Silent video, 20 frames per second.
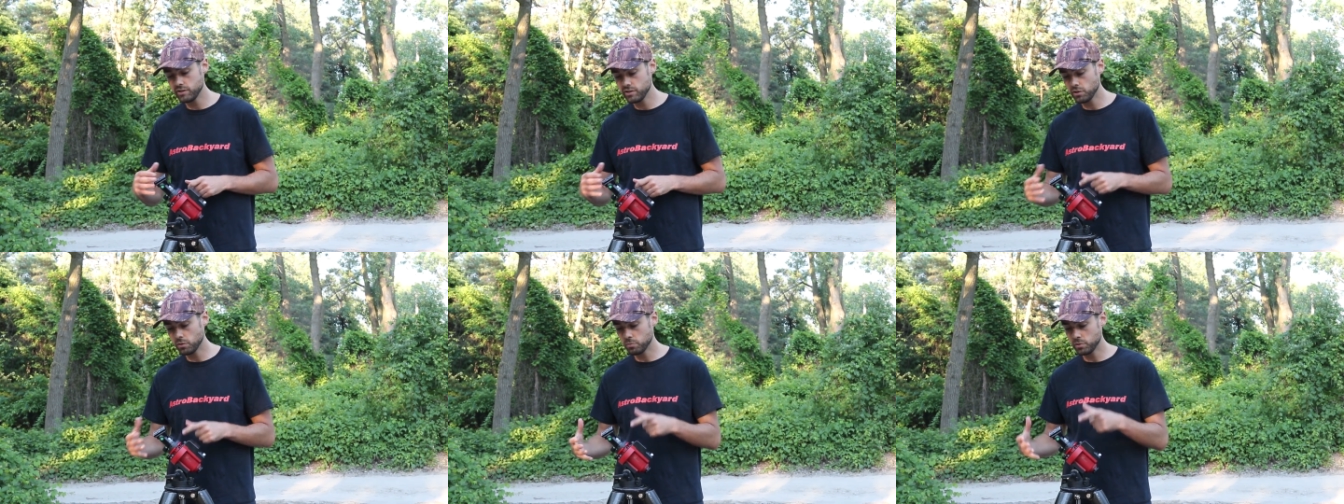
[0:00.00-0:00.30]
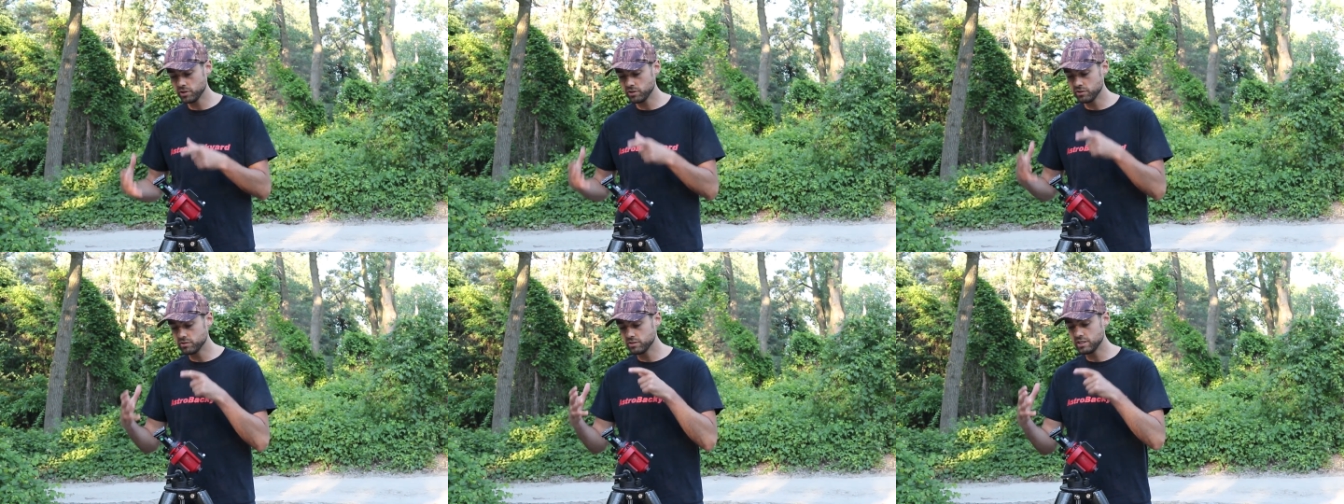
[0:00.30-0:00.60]
you can
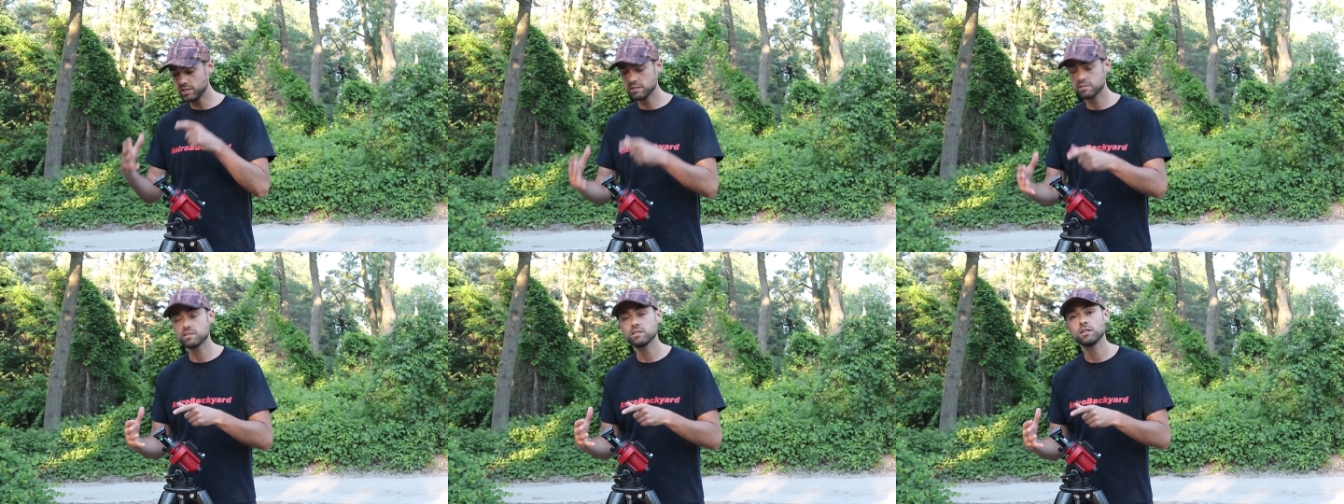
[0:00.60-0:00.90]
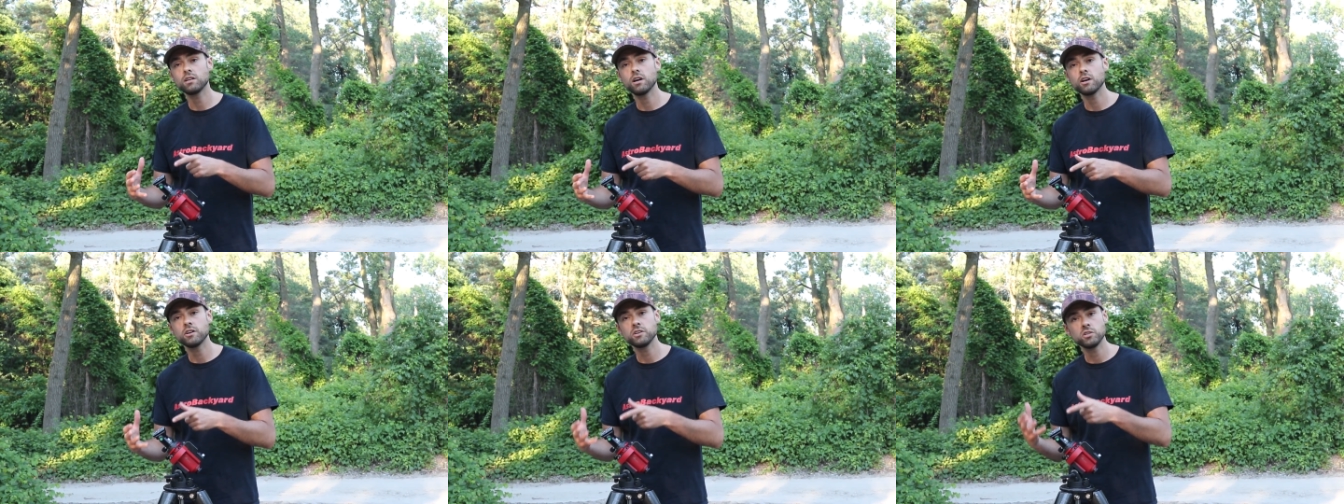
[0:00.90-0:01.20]
put your
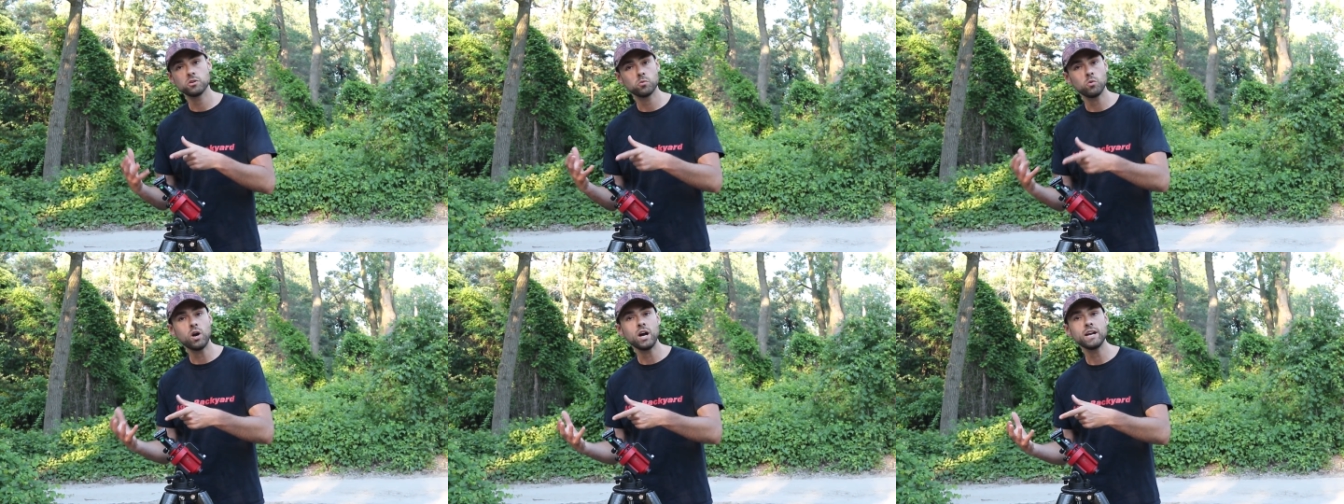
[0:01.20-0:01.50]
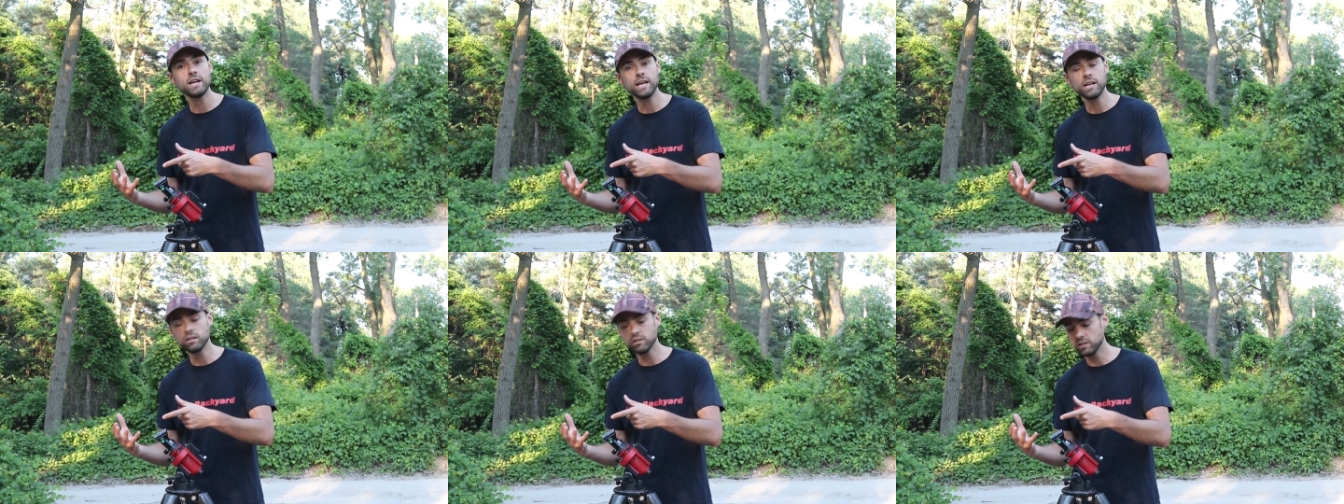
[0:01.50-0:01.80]
DSLR and your
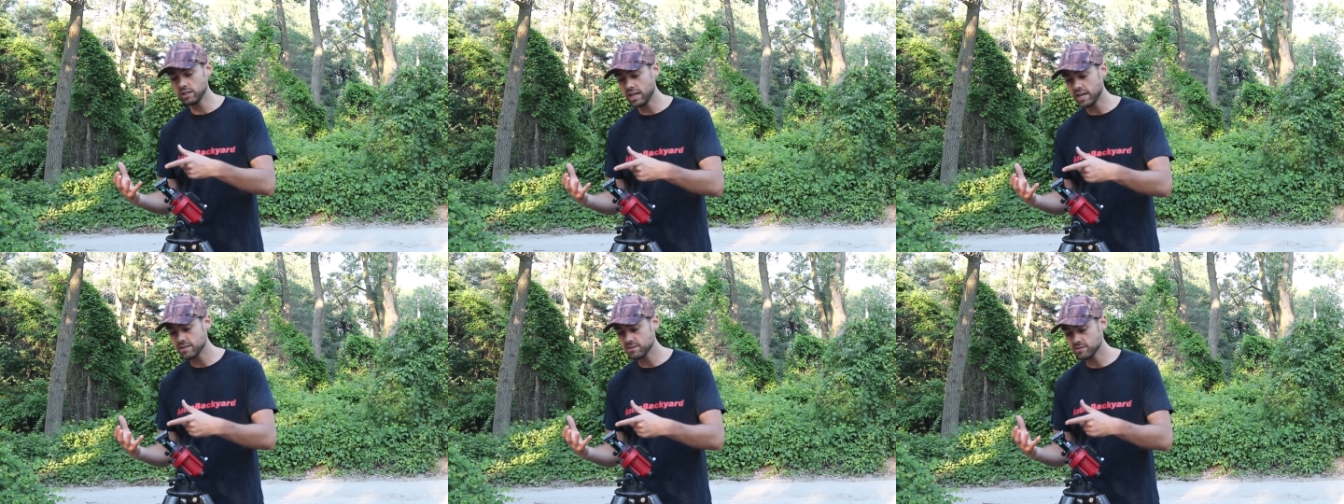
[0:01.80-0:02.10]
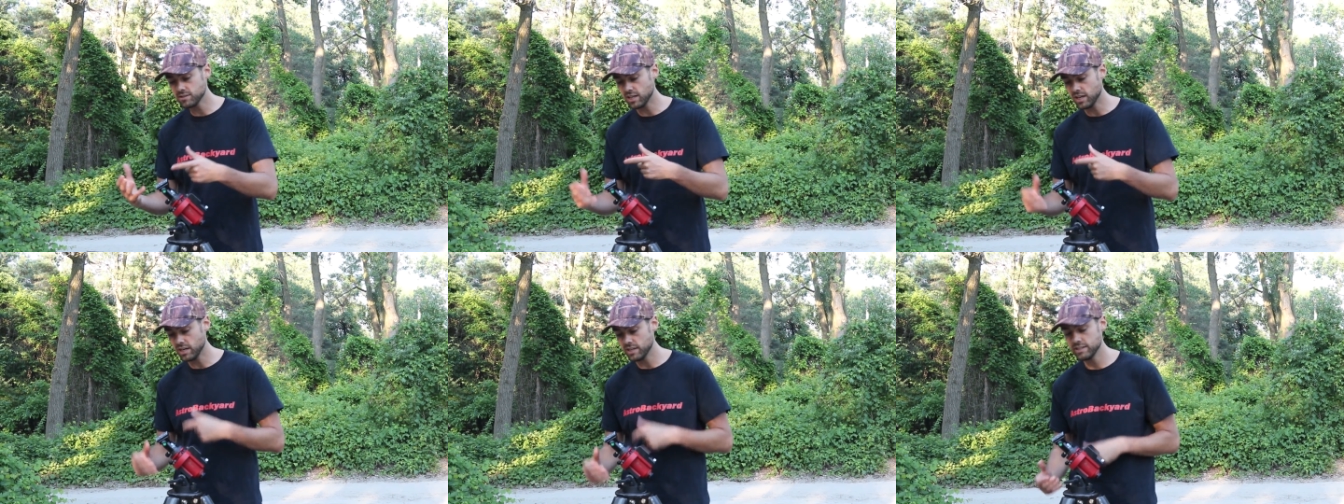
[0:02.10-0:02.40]
wide angle
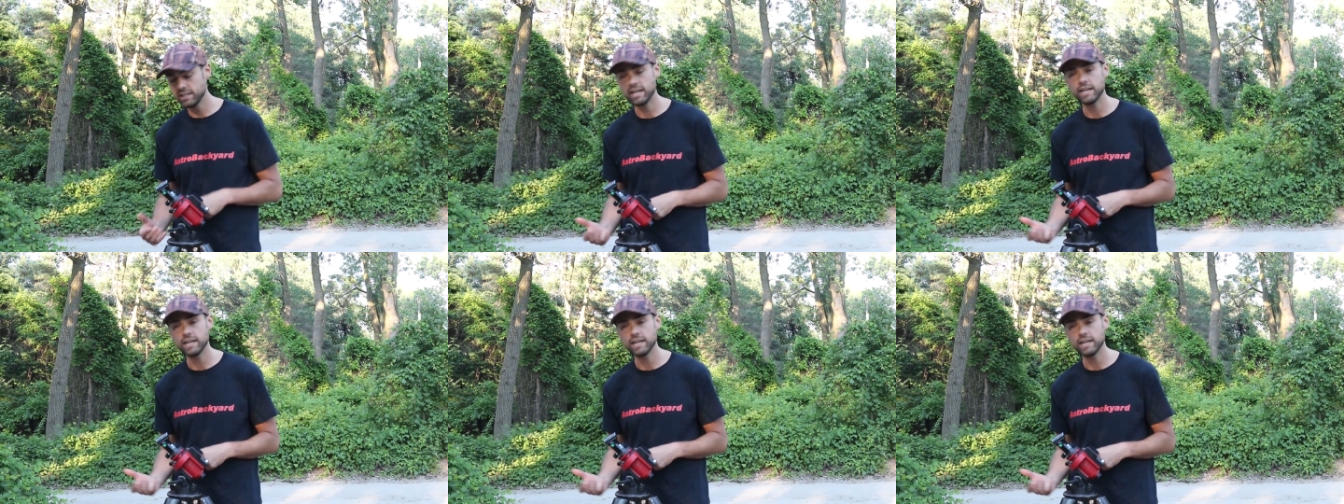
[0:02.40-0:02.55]
lens on